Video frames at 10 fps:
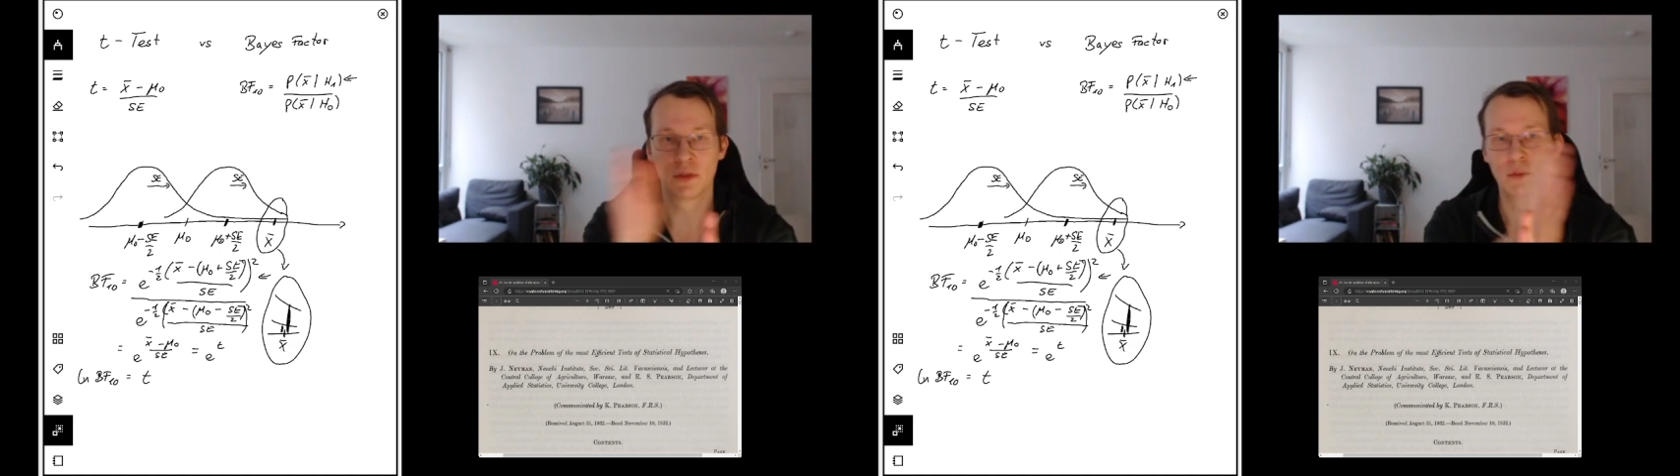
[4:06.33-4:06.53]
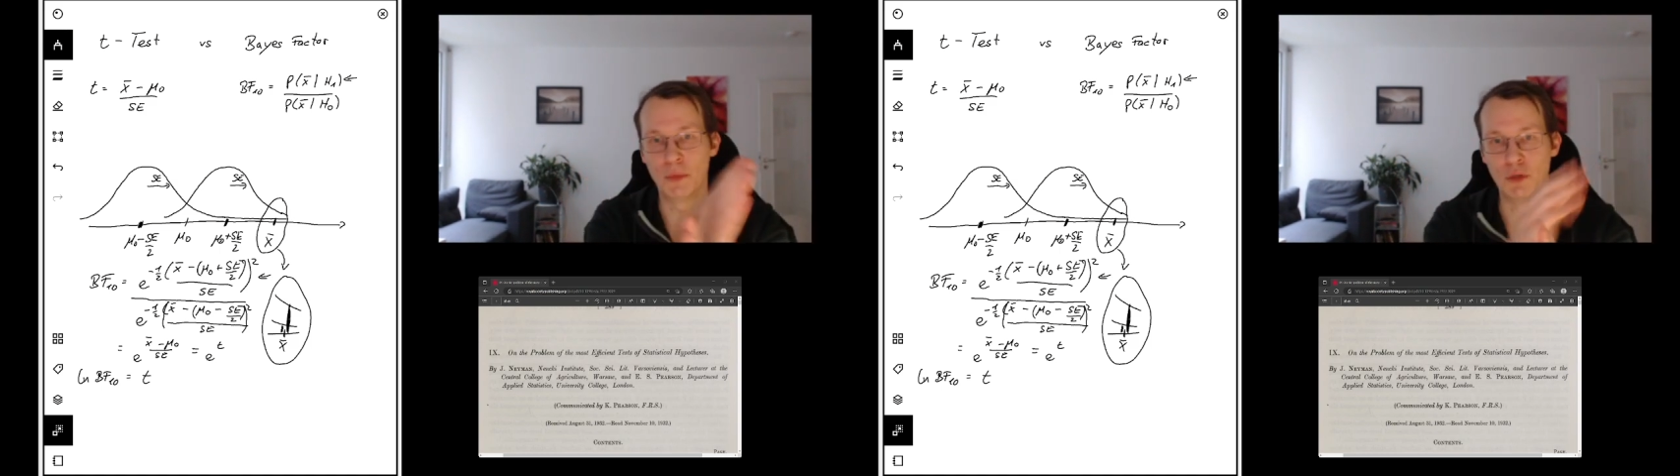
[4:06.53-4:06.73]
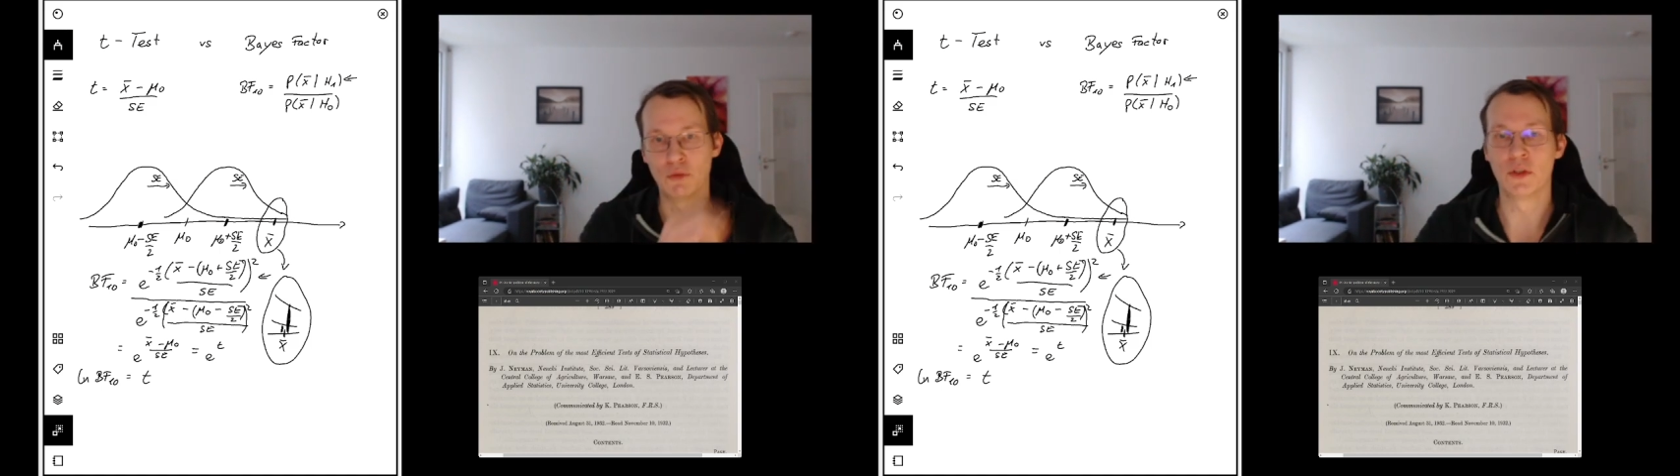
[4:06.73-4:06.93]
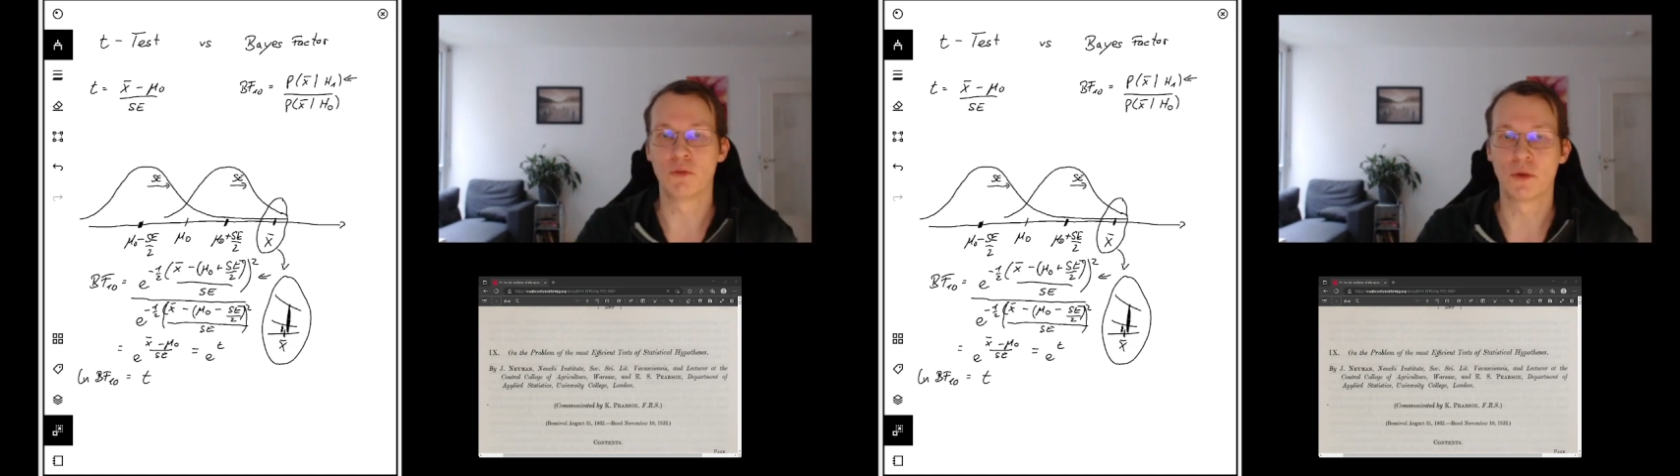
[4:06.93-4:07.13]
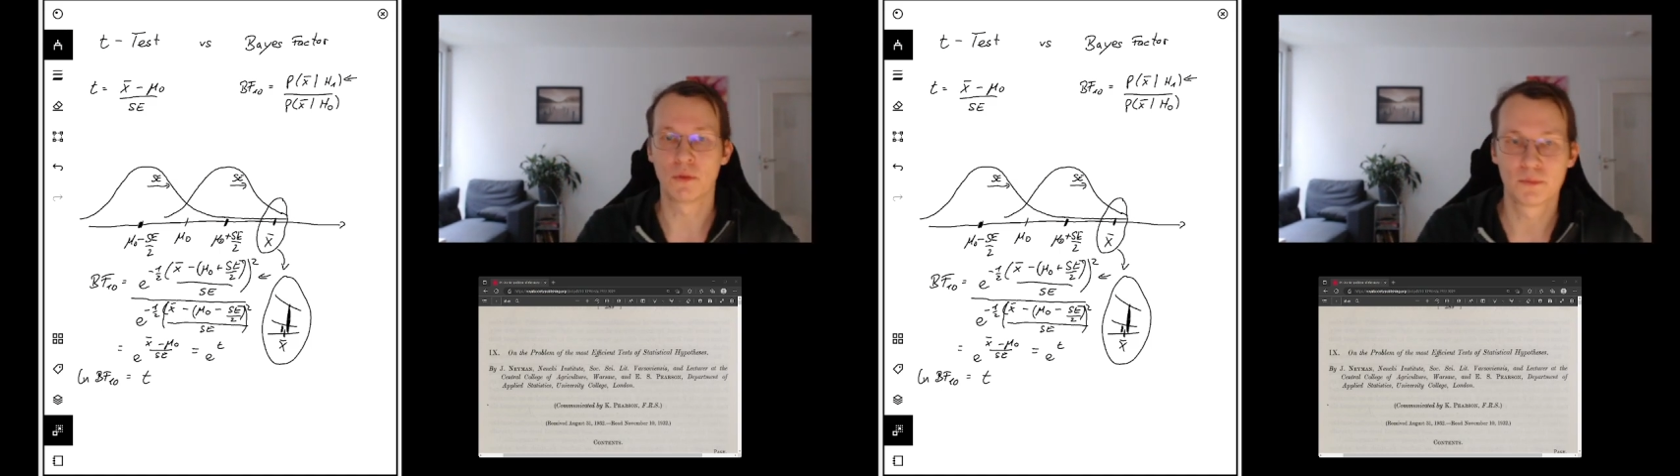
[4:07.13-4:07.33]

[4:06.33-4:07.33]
mu0.